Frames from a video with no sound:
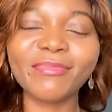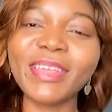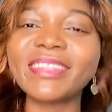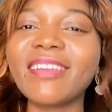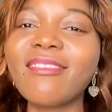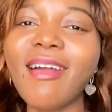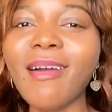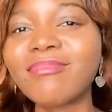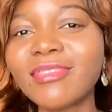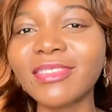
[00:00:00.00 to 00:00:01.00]
when they go
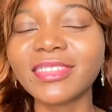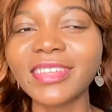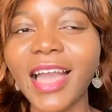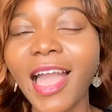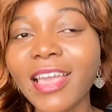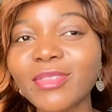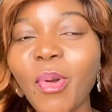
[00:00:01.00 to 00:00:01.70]
abroad, their eyes